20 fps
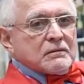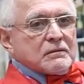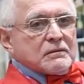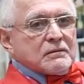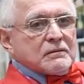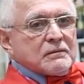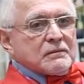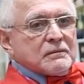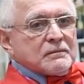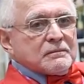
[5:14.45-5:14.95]

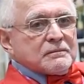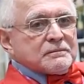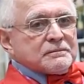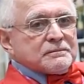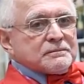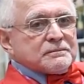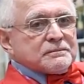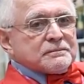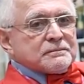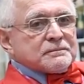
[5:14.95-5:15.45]

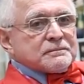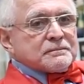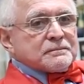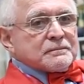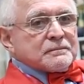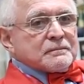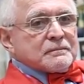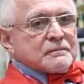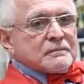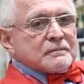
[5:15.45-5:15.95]

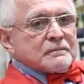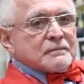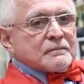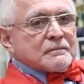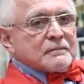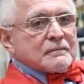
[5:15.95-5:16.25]
Nobody speaks.